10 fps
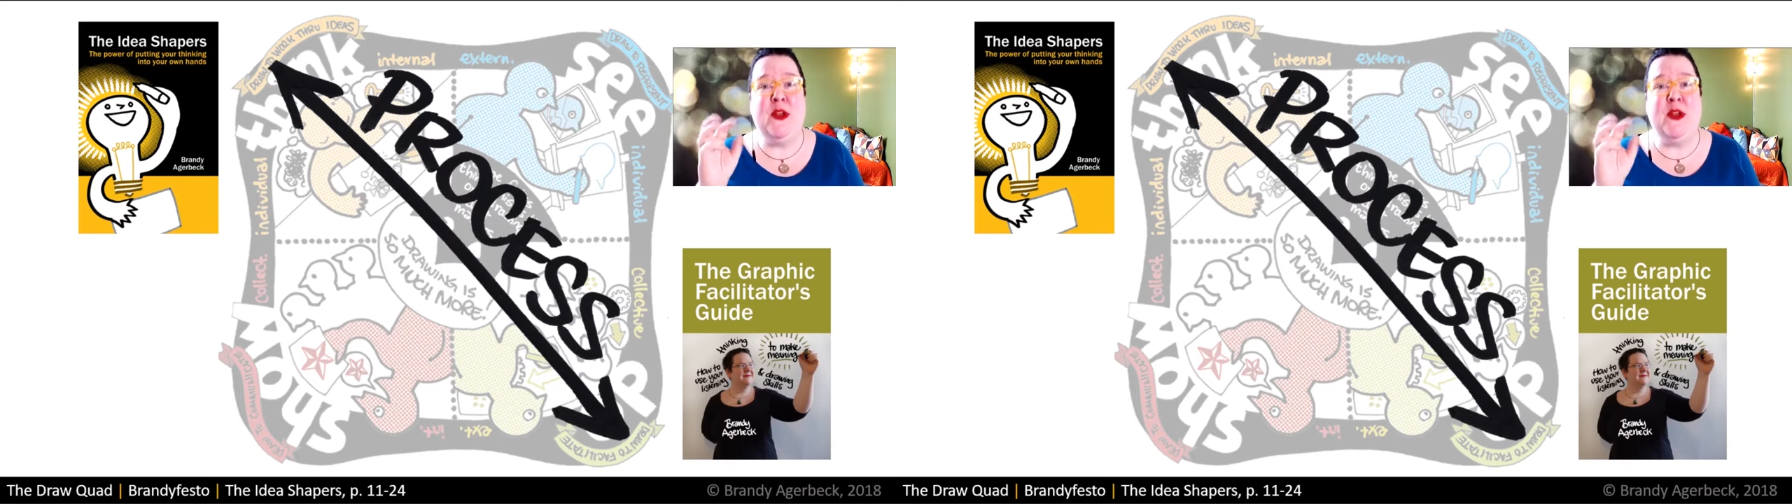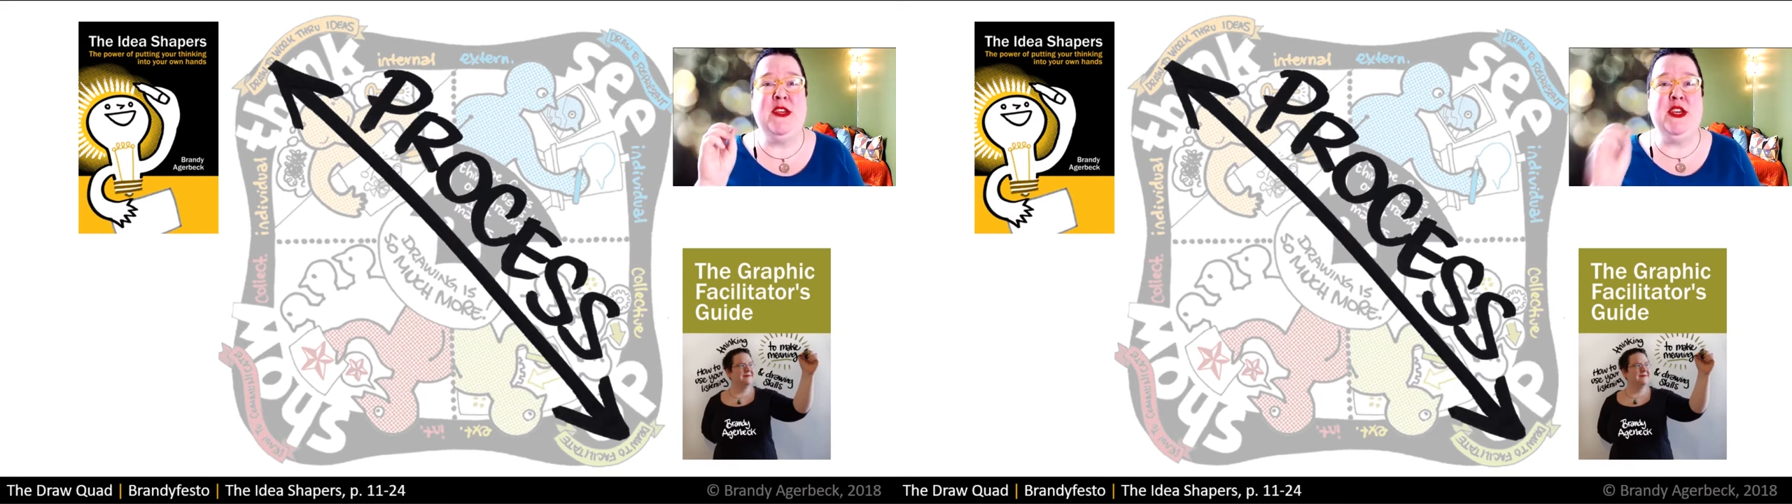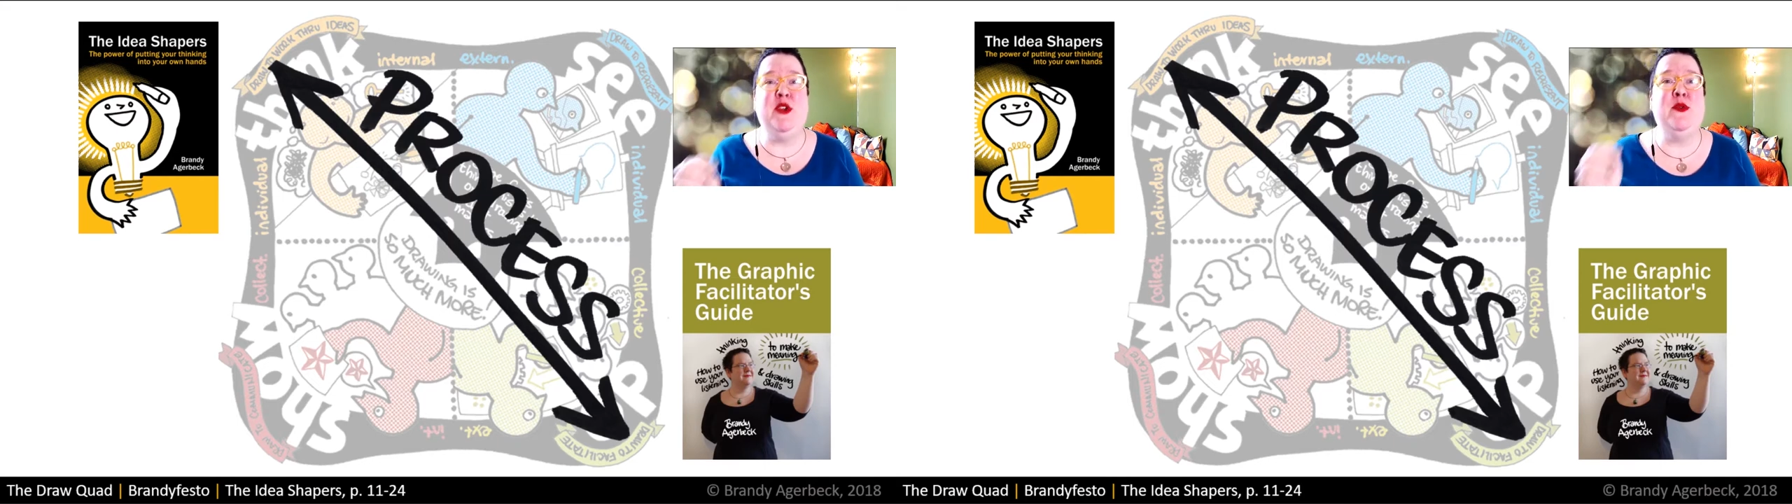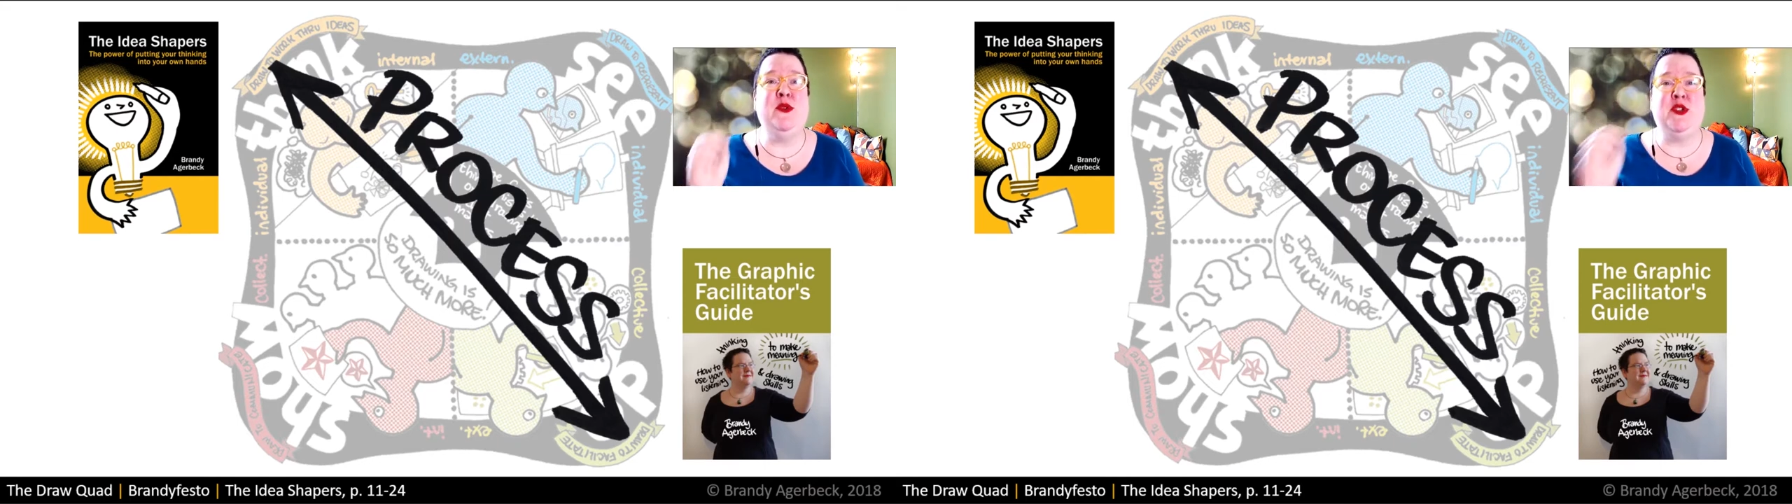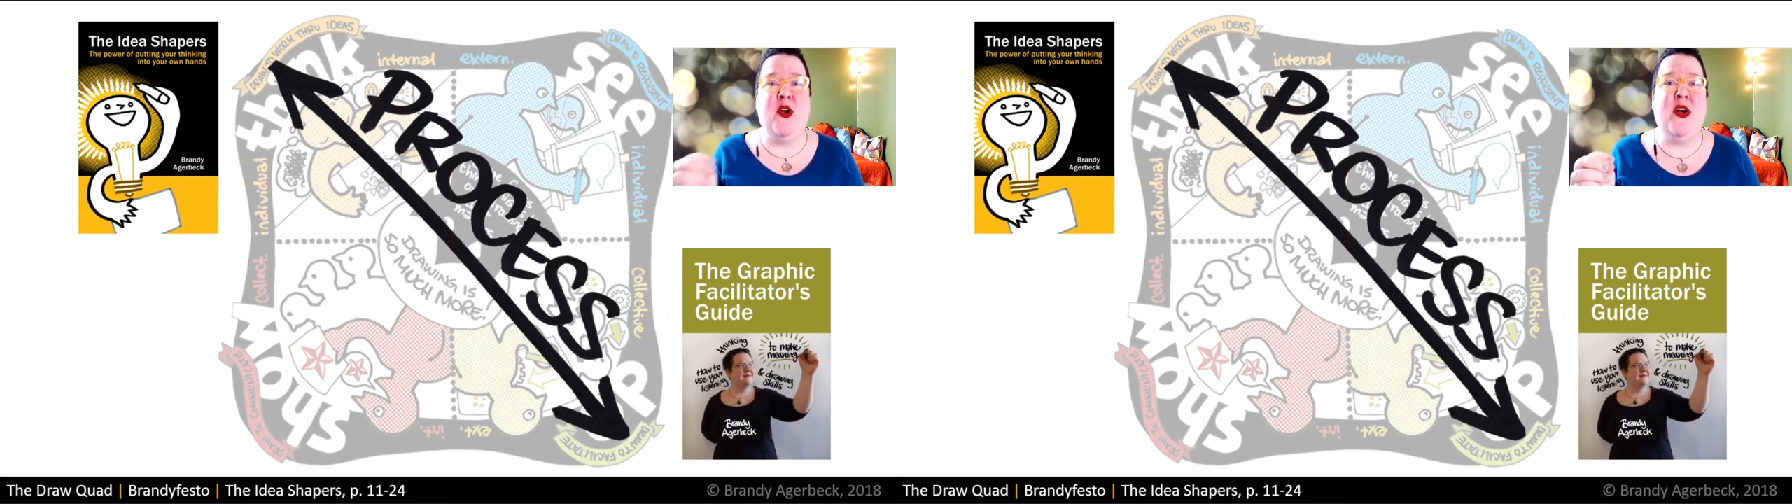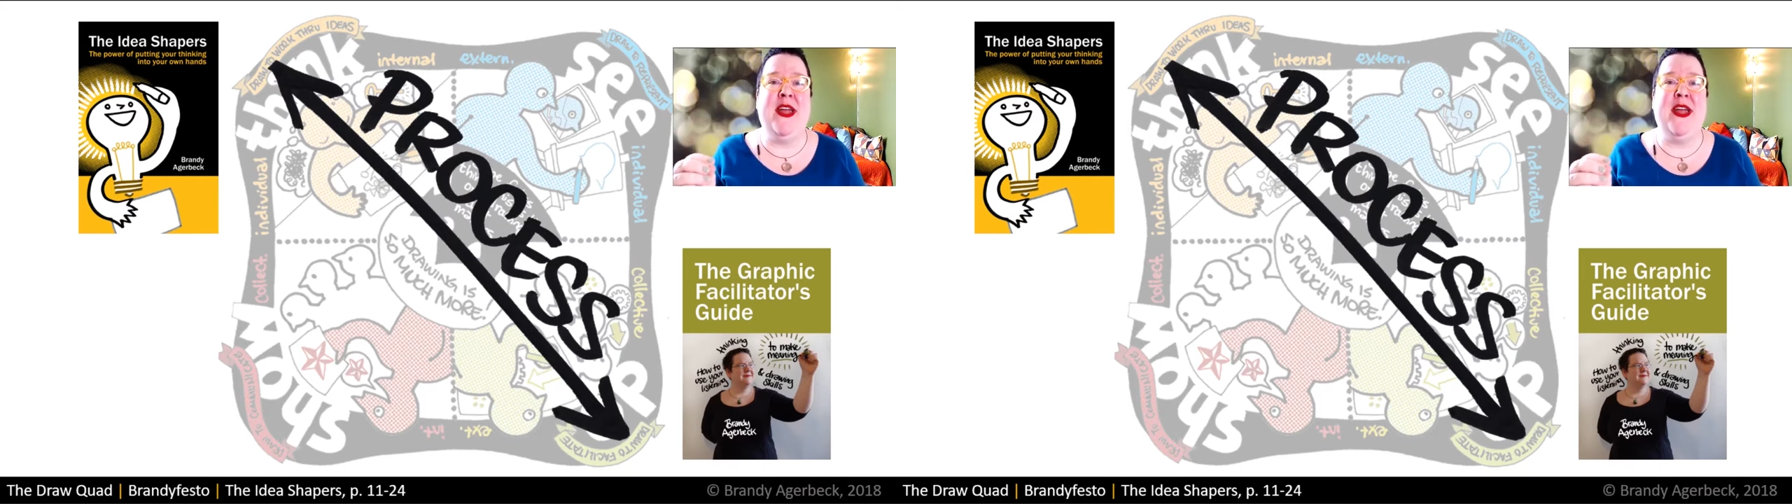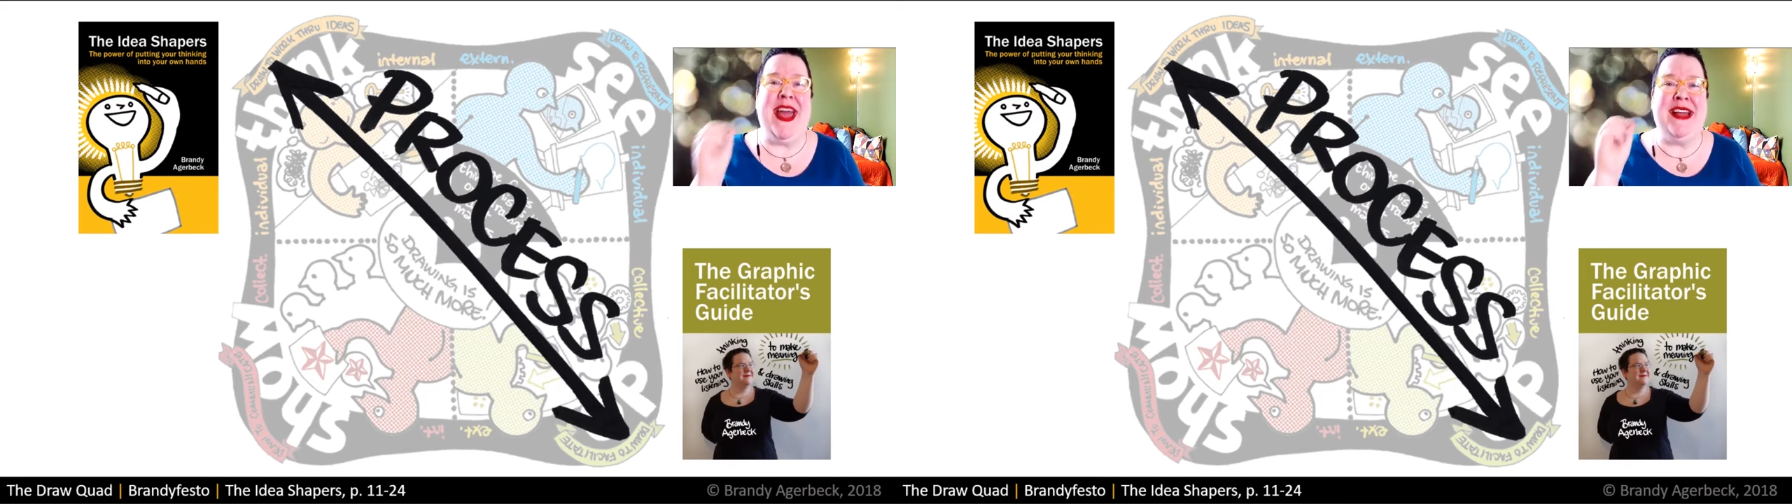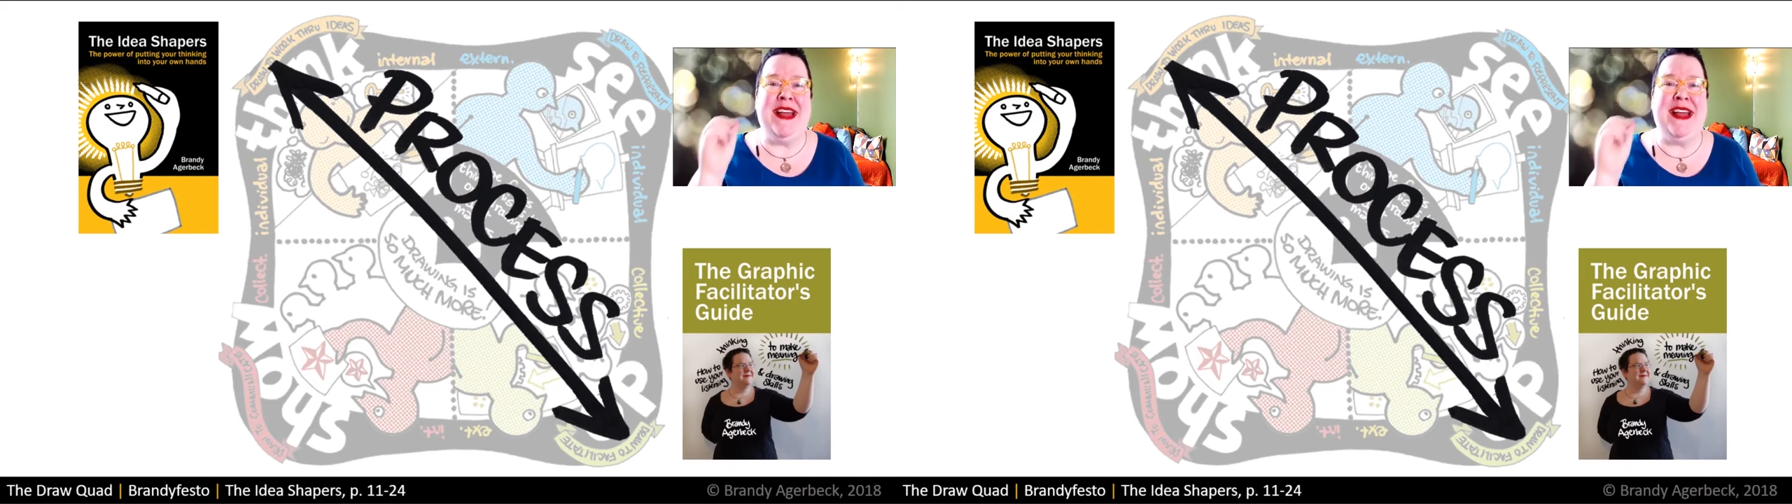use drawing as